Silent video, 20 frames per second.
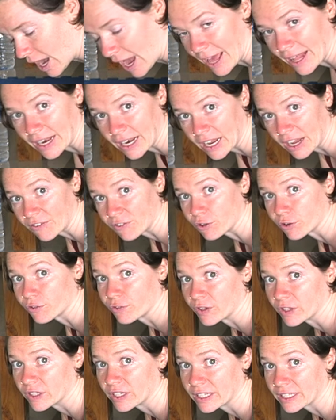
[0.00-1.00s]
And if you're
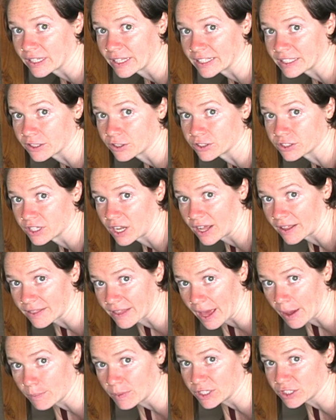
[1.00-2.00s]
feeling like there's not
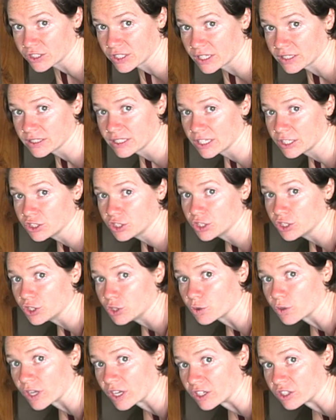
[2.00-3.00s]
that much sensation,
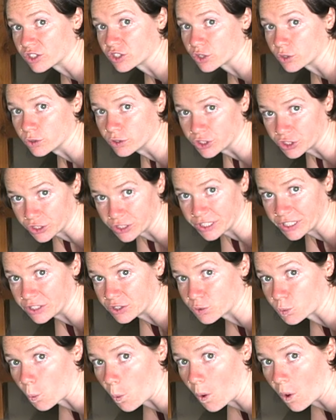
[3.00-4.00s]
you can scoot your
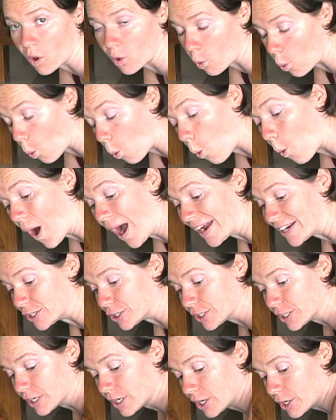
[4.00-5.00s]
knees
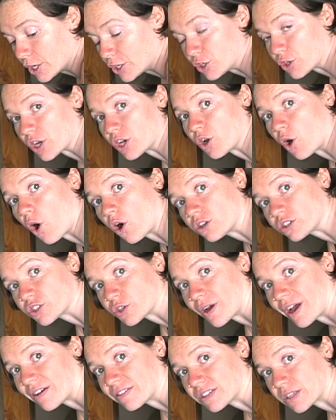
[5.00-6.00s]
wider. You can also
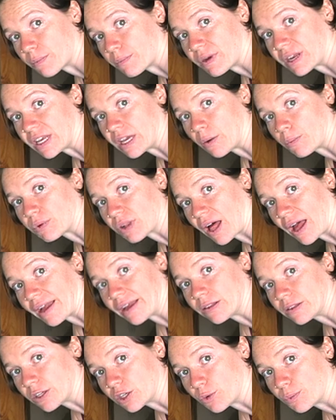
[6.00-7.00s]
have somebody apply
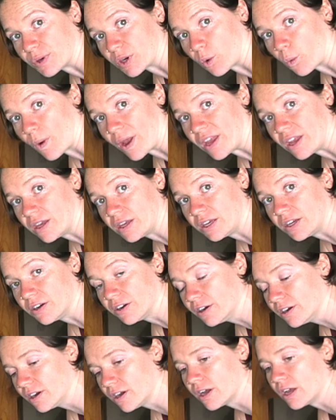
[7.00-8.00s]
a little bit of weight
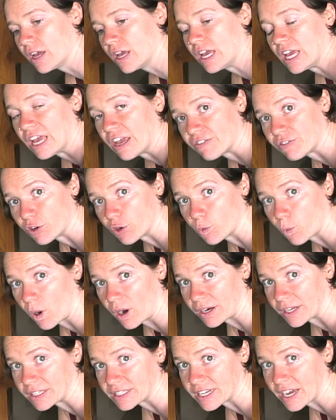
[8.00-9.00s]
here if you're
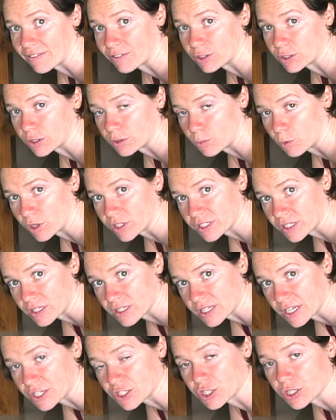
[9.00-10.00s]
wanting to have a little more
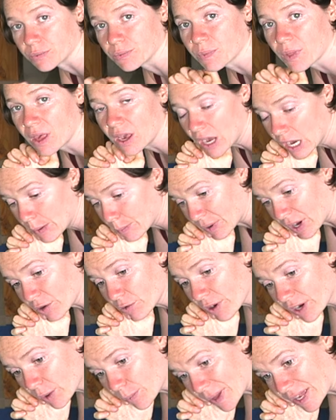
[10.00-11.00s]
sensation. But
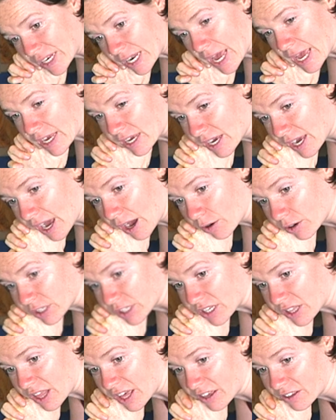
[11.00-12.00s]
i recommend hanging out
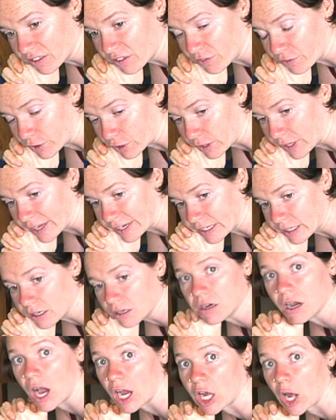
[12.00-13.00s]
into this for like
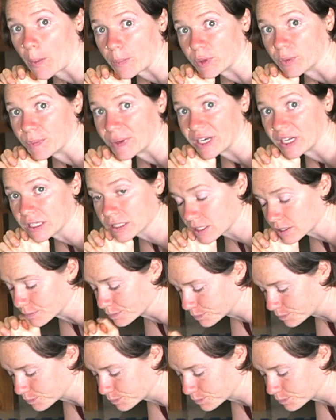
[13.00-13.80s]
a couple minutes.